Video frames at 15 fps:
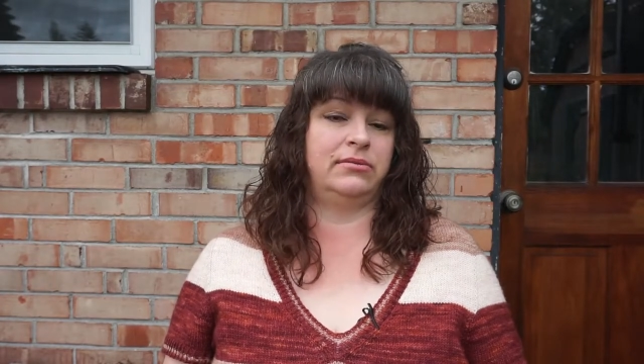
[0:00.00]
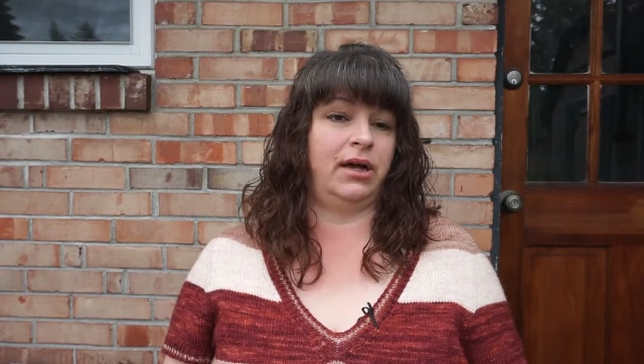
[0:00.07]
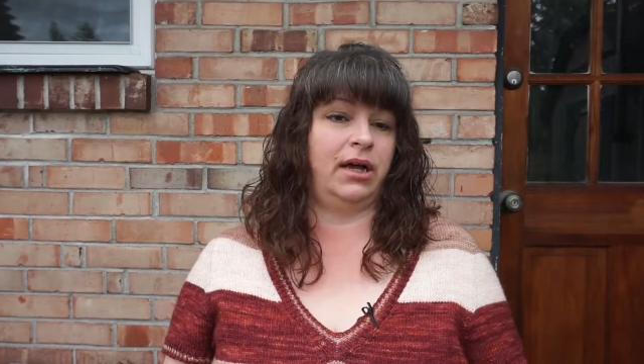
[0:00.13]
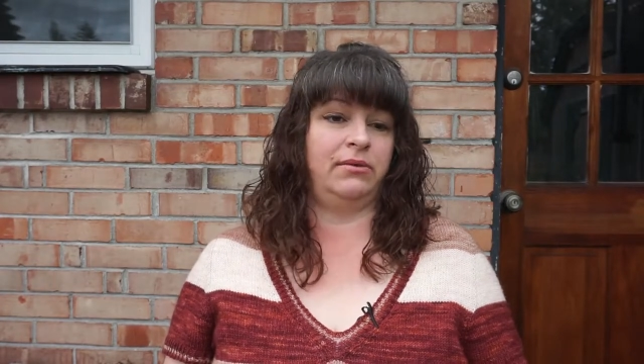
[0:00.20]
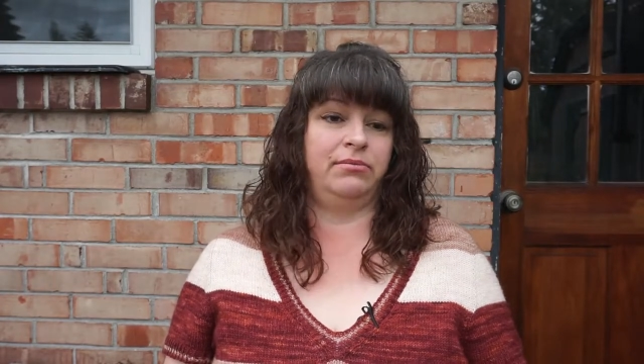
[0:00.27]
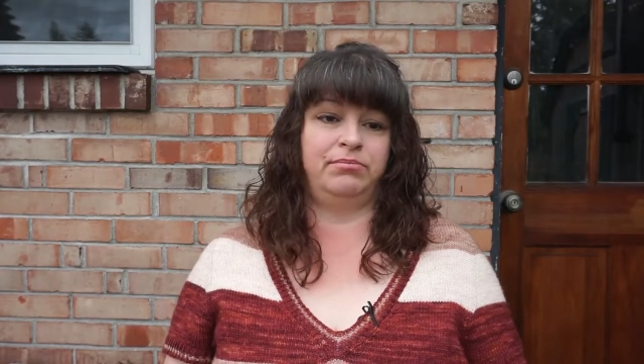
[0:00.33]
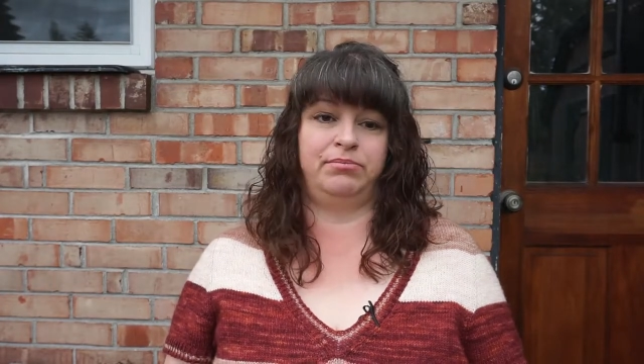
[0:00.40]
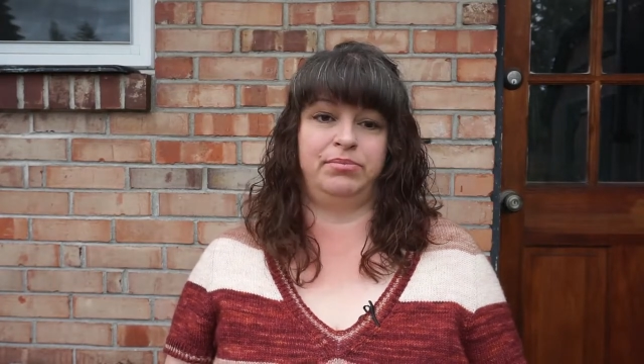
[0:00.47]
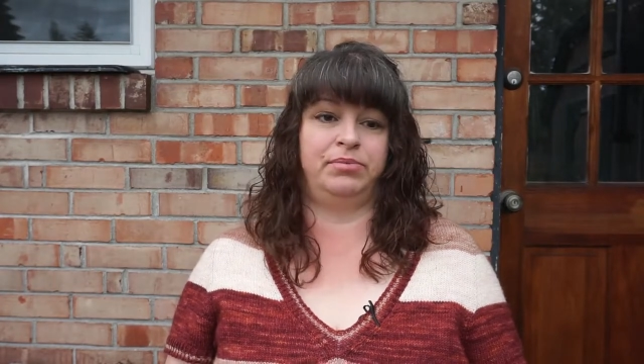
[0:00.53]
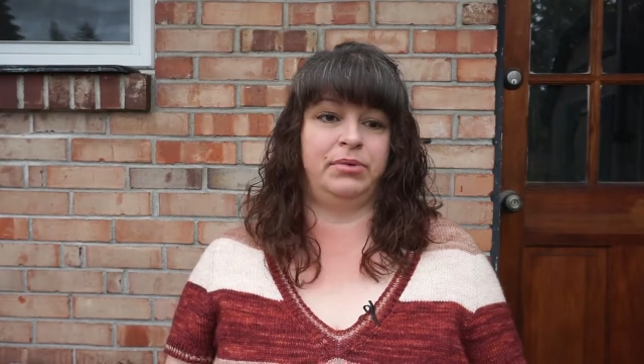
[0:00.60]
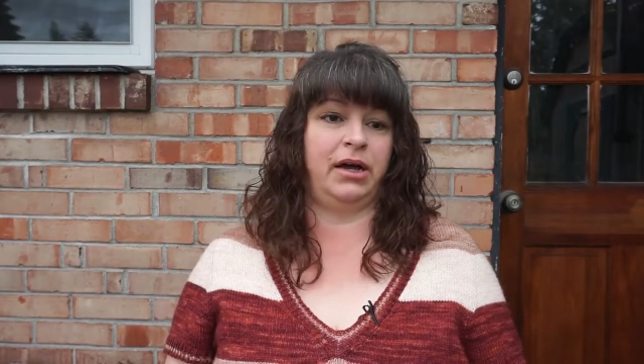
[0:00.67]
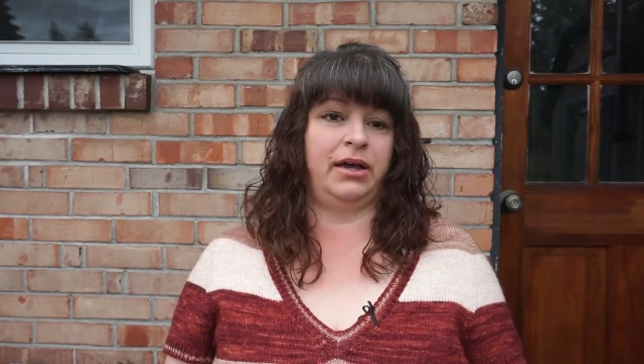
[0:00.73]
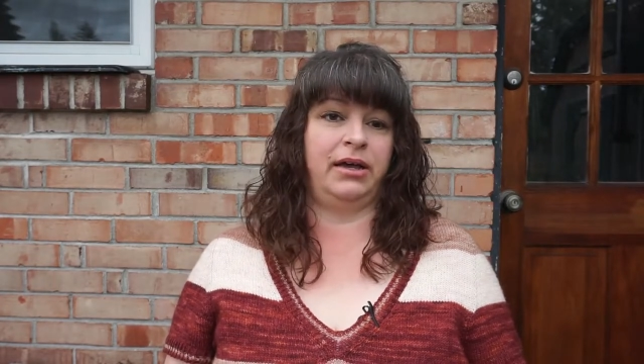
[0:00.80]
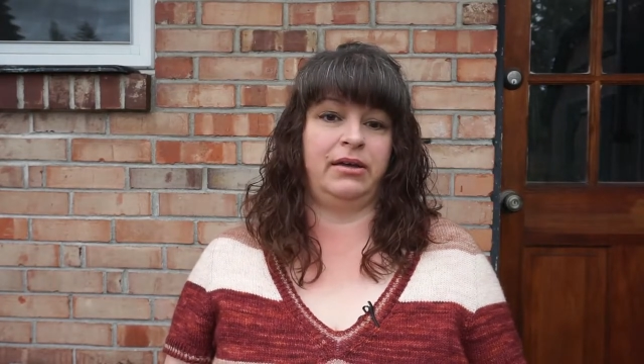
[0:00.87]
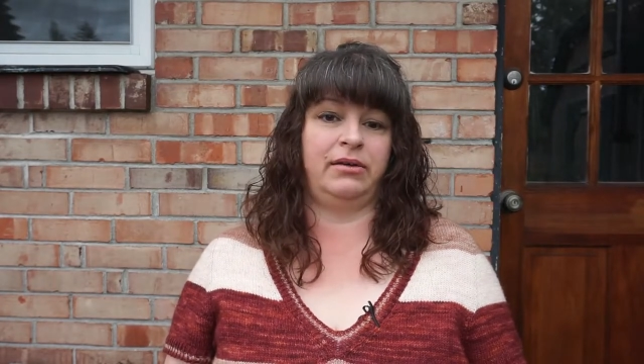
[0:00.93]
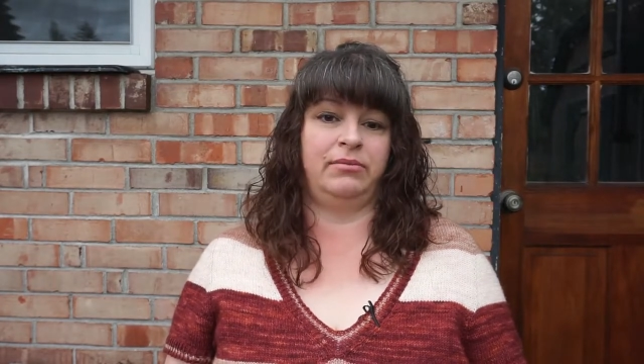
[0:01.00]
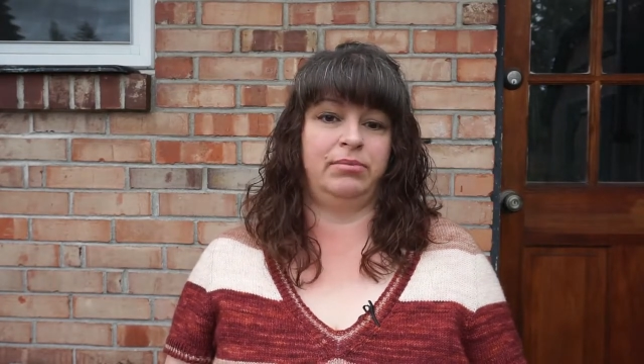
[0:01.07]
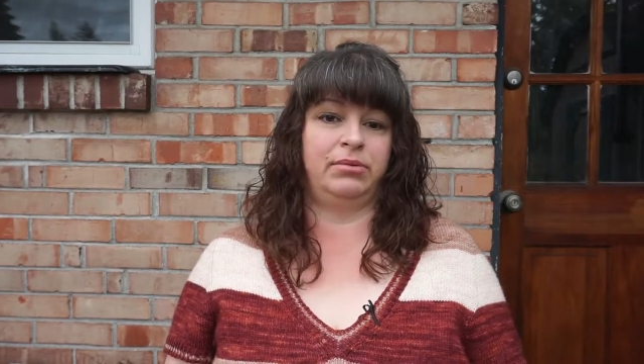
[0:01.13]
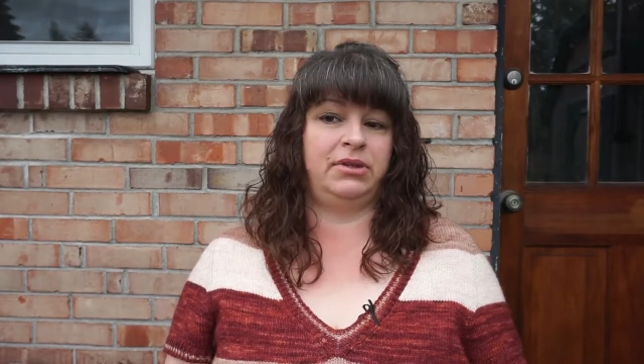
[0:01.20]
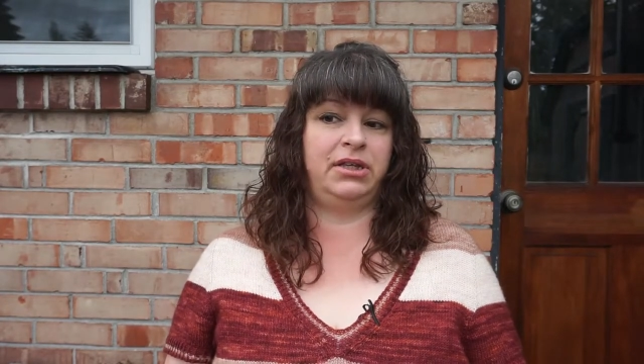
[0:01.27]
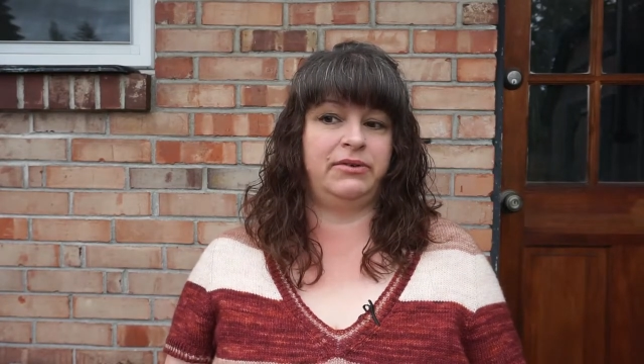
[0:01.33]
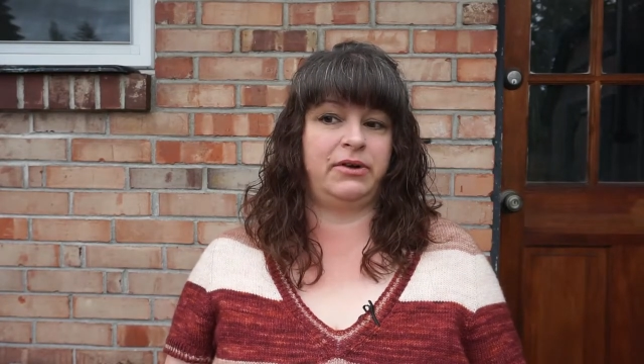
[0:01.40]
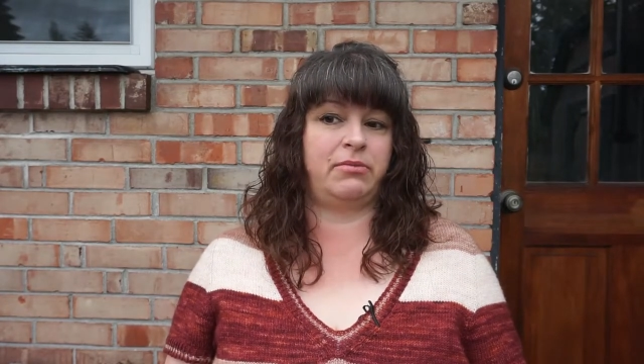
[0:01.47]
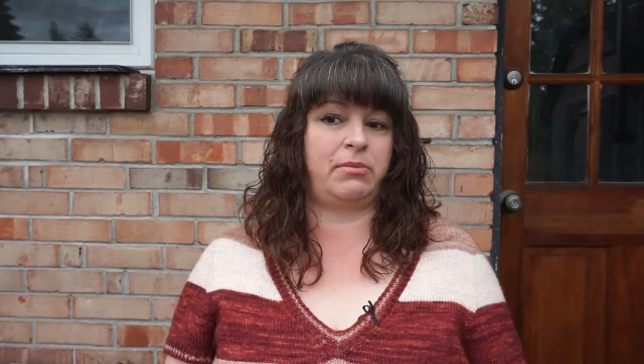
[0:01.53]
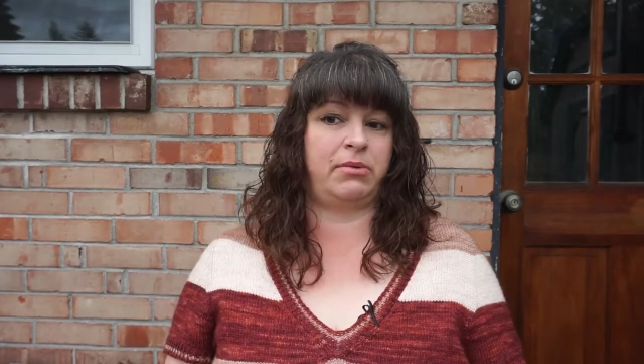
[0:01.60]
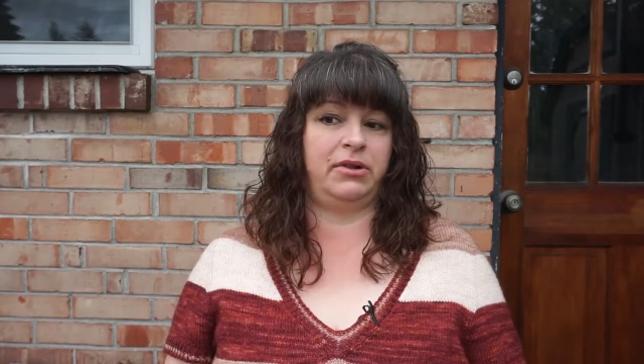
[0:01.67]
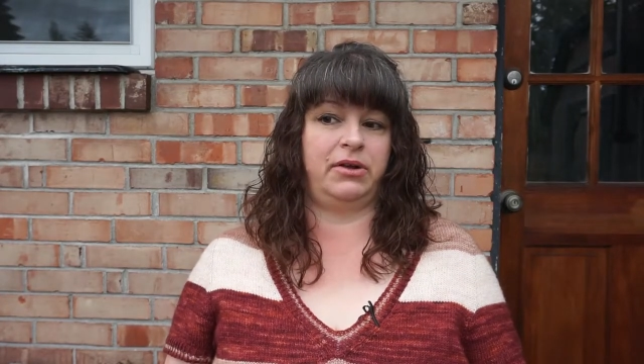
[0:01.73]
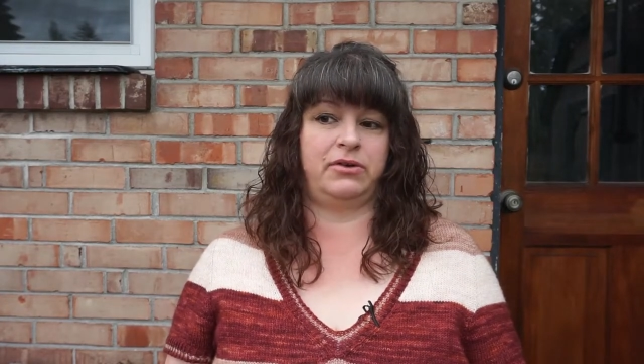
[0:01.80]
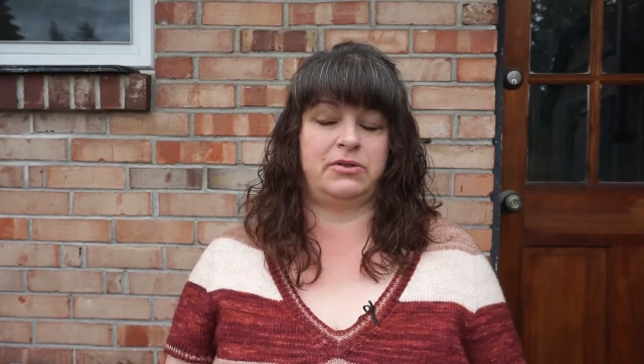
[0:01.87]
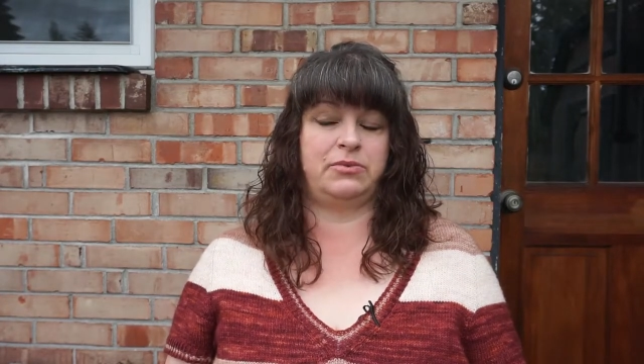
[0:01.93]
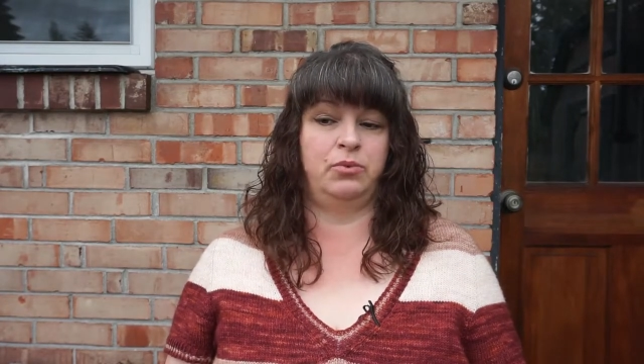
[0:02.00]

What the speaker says: I believe I remember there's